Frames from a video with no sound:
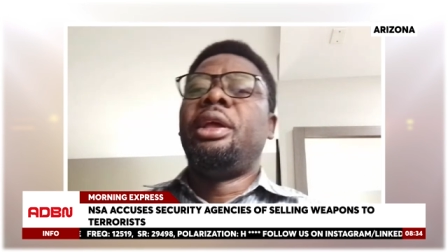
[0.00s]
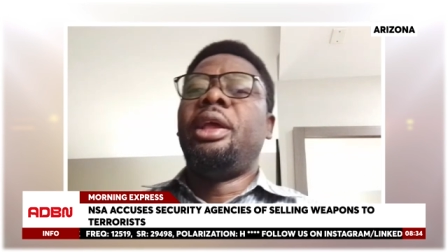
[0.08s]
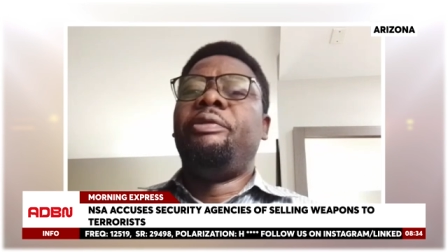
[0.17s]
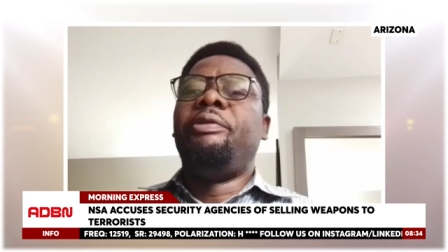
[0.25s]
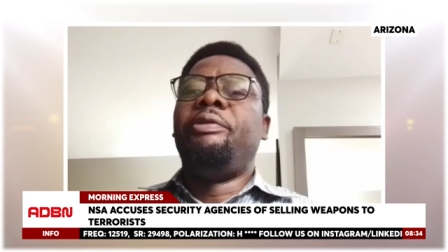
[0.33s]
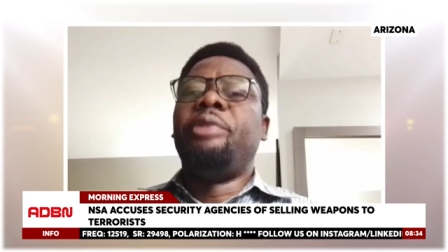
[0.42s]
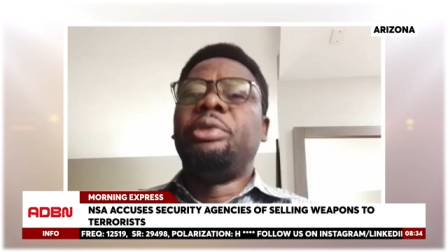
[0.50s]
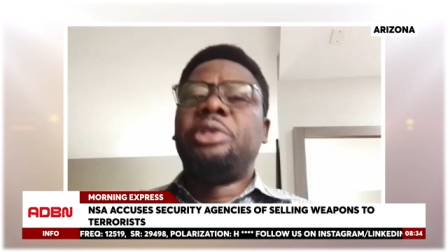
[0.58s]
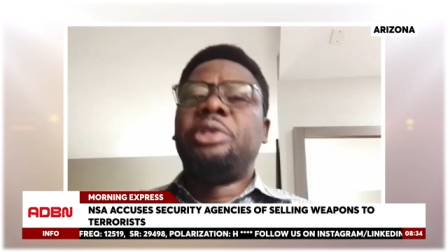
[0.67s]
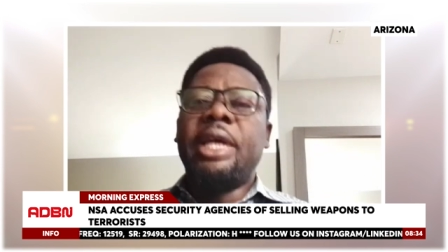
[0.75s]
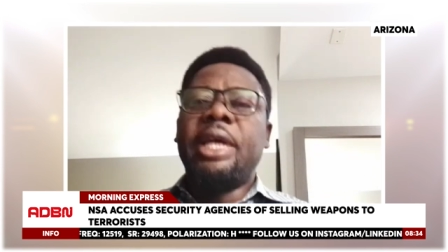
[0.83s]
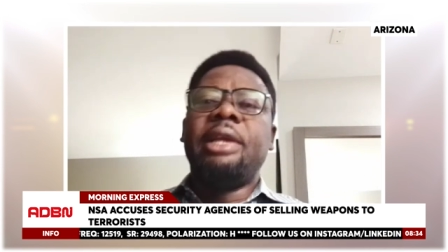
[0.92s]
If you
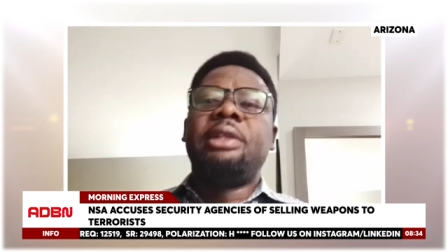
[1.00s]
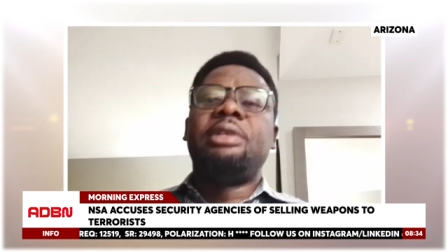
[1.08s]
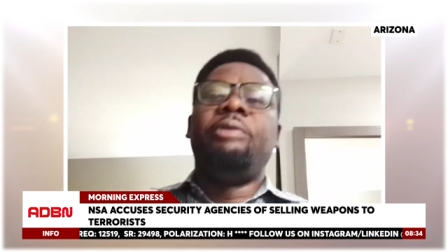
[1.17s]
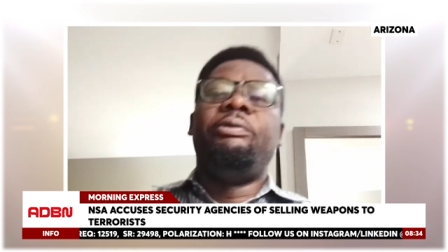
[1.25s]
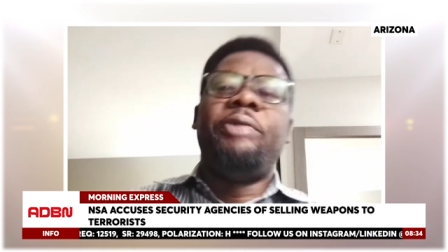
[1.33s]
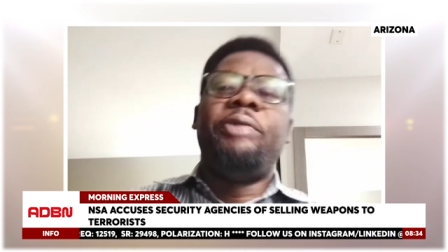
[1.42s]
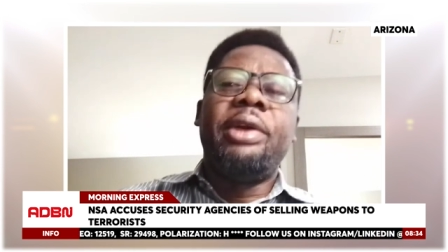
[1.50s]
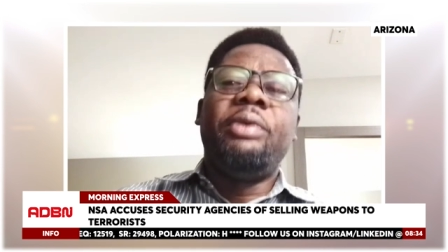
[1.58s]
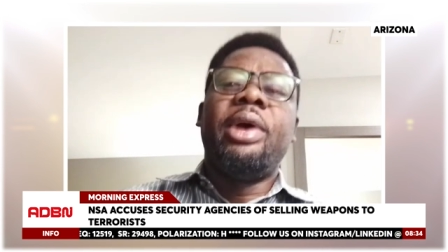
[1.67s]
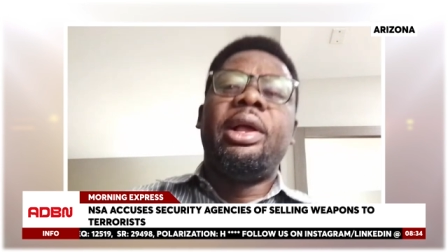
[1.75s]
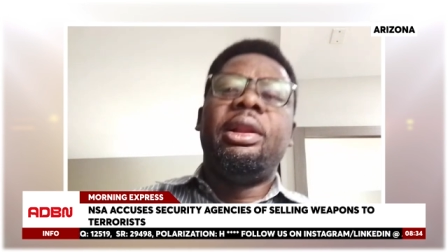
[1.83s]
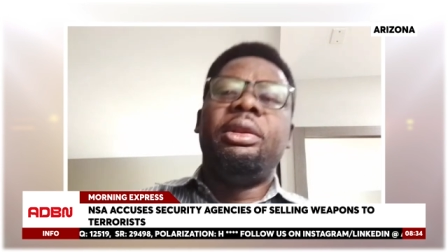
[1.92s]
check it very
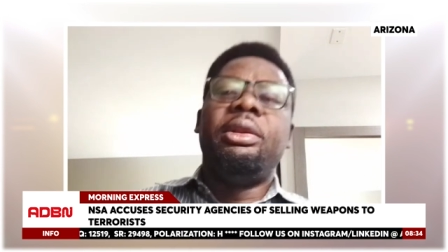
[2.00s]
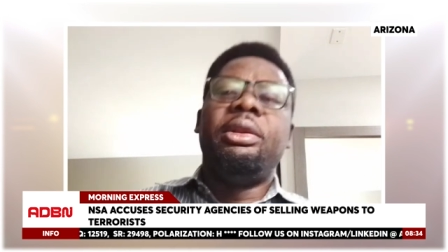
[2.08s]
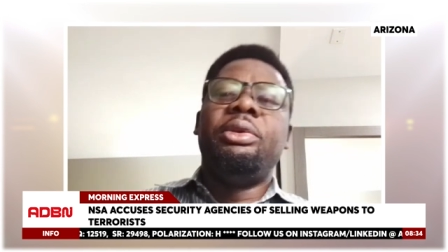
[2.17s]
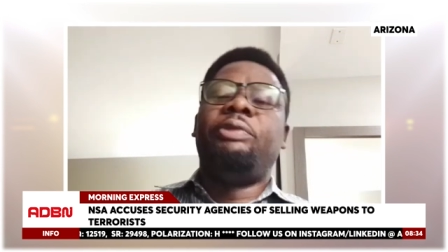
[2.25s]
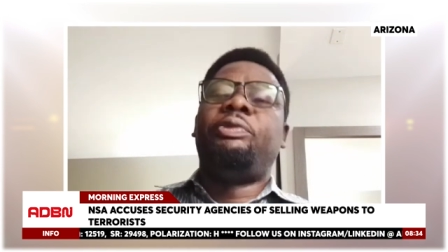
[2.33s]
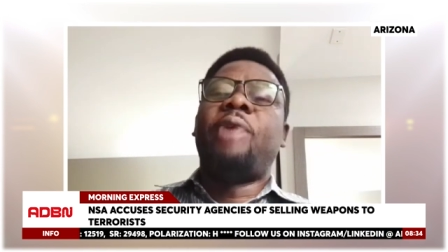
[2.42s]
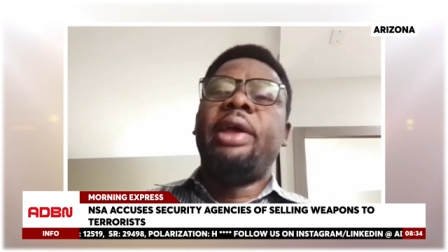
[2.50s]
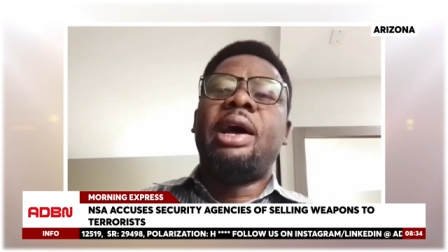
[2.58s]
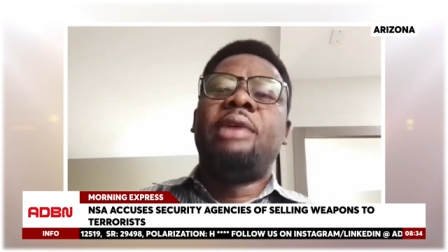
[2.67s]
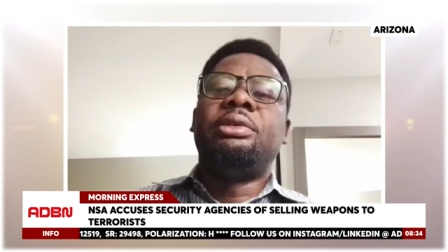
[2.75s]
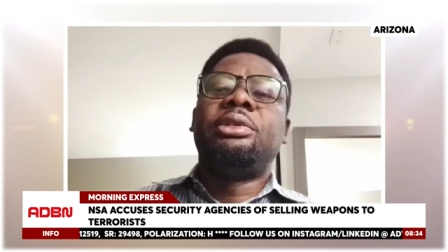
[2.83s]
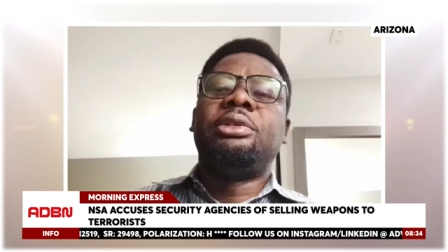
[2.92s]
well, you find
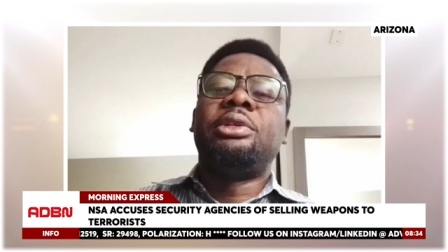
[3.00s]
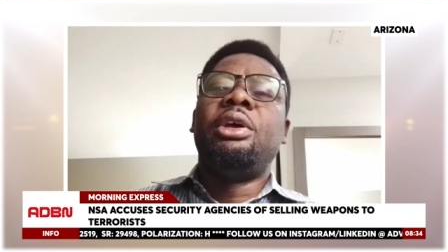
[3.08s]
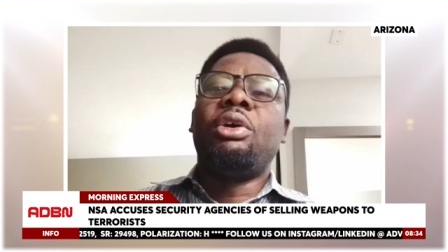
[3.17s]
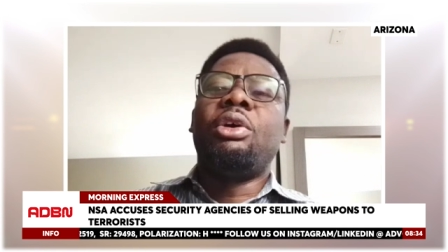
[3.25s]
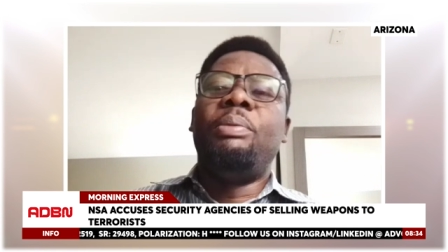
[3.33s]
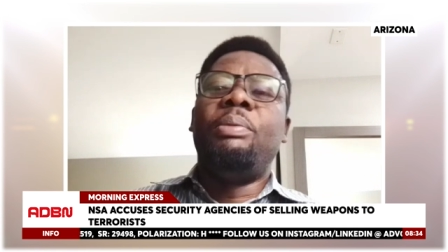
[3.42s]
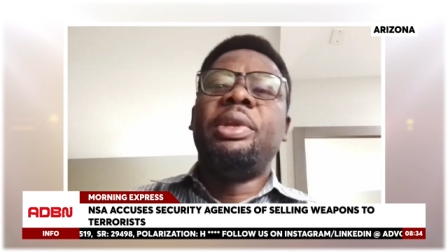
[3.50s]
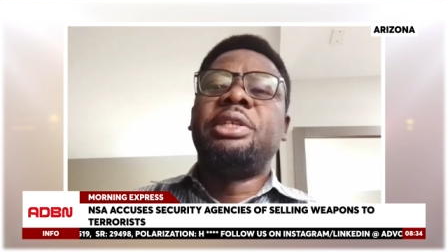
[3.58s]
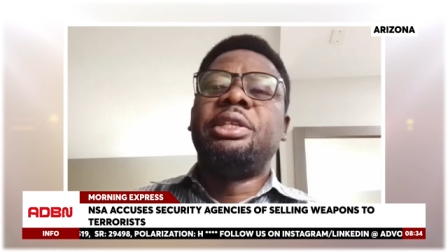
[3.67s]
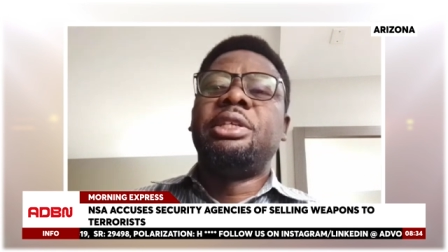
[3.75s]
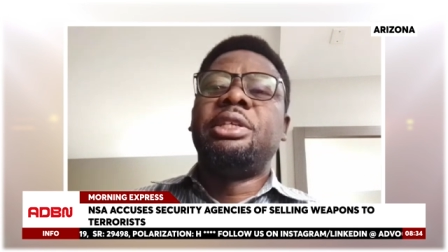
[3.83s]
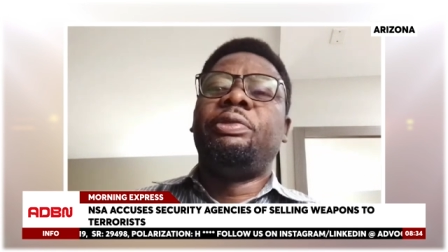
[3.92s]
out
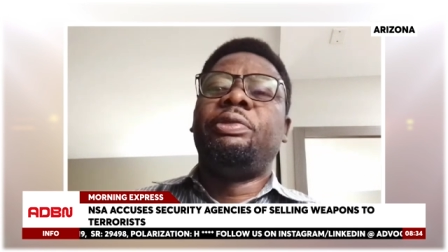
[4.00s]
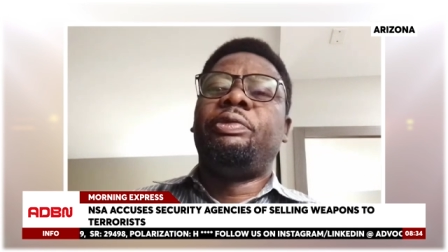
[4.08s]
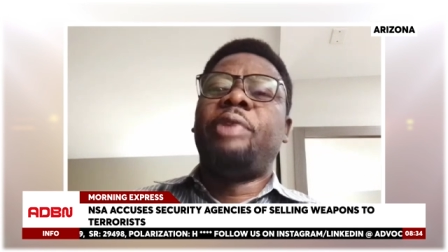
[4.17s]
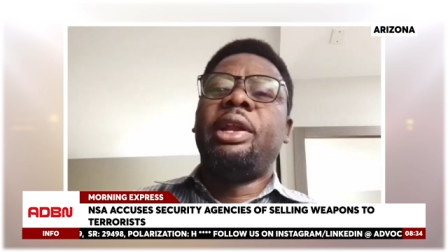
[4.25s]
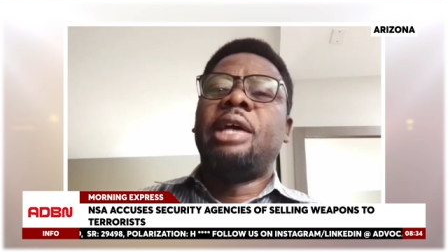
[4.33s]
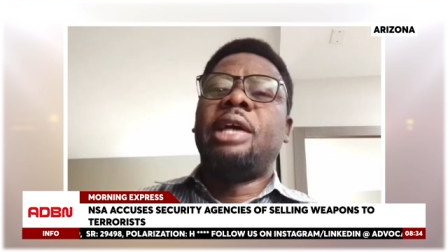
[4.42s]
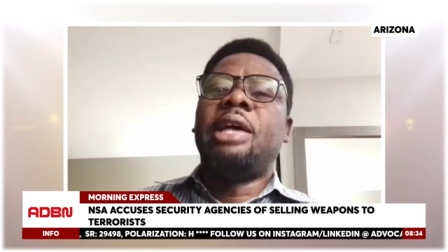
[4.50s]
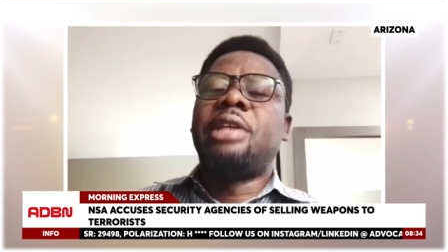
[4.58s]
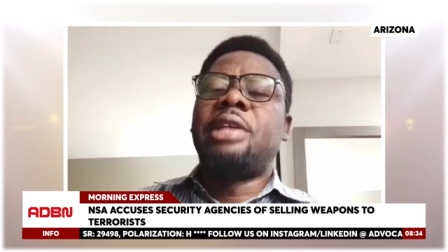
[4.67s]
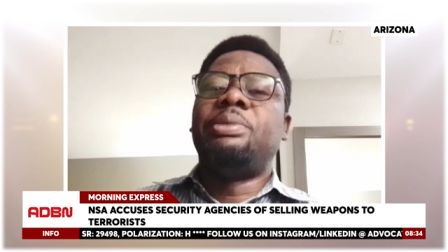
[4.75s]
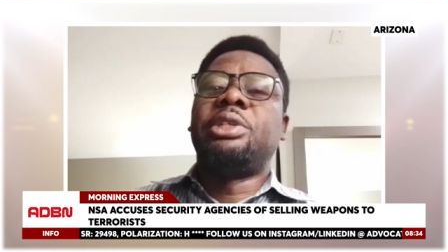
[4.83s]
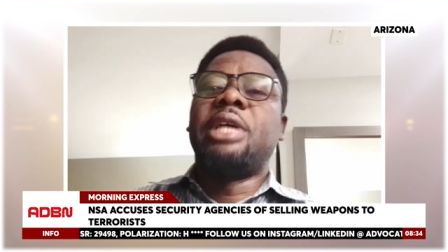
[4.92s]
complicity, you find out
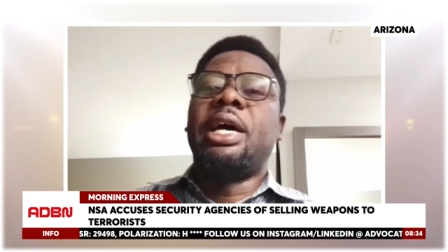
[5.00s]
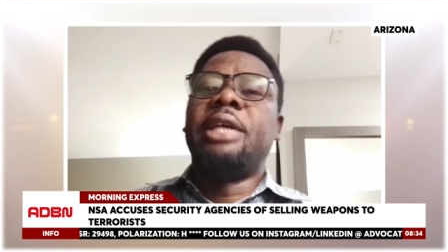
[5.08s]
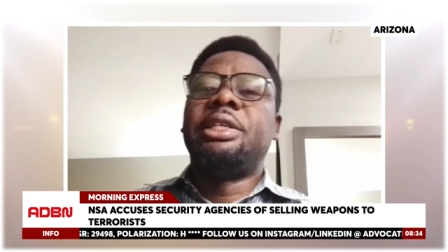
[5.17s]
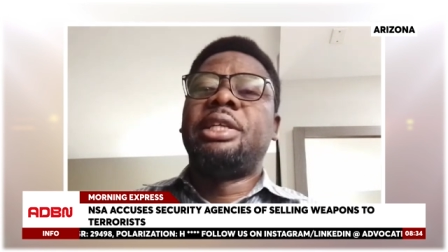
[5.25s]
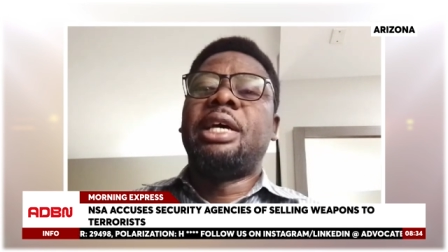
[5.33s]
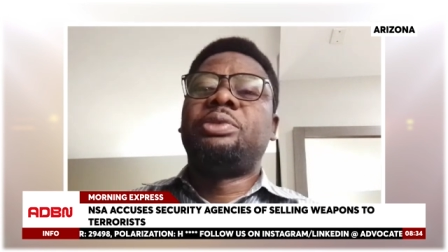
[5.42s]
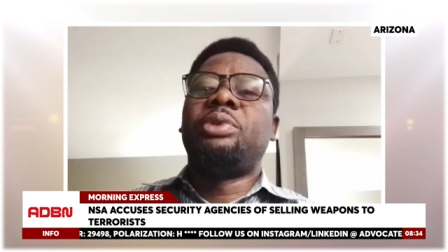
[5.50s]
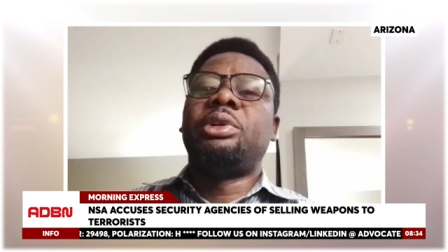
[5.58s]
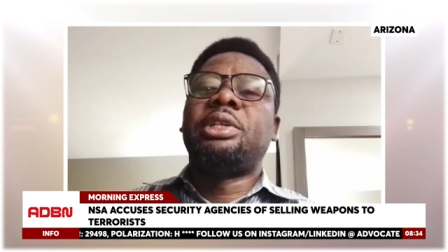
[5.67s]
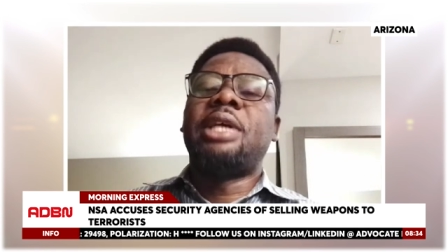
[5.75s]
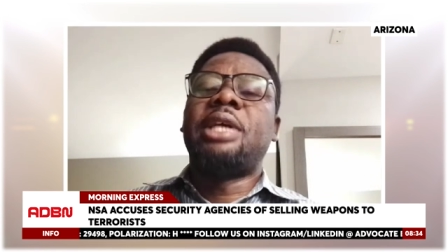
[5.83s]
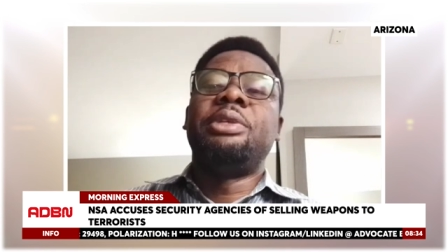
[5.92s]
sabotage. That's what
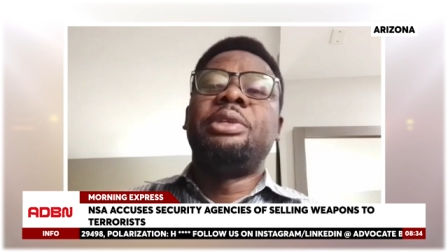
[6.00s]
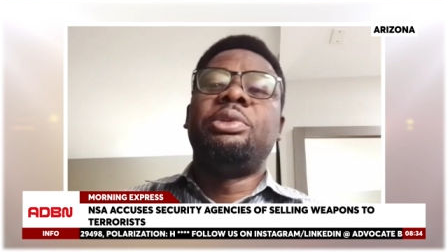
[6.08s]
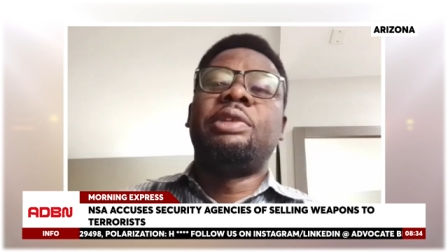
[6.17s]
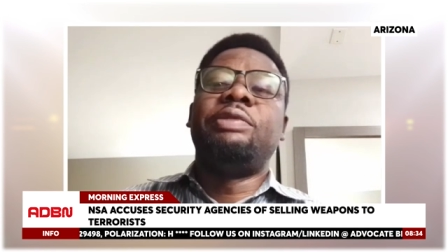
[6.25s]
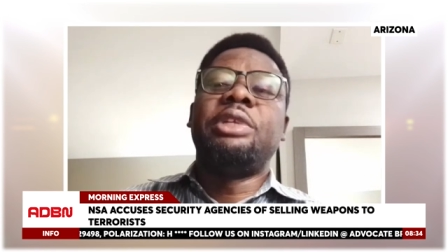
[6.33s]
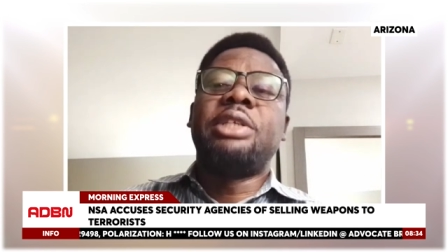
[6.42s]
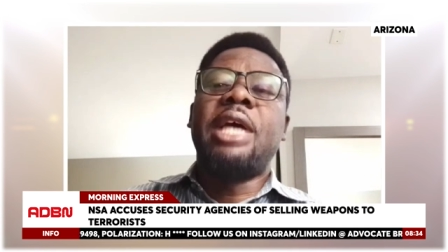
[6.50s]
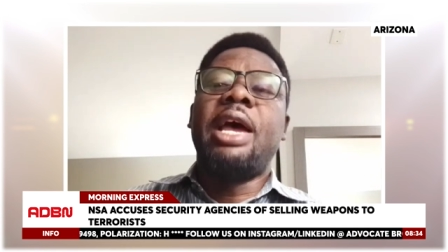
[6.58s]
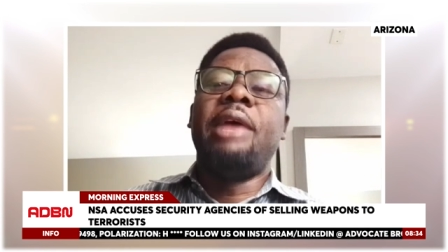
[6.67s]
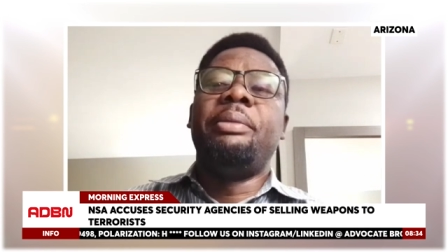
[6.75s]
happens most of the time.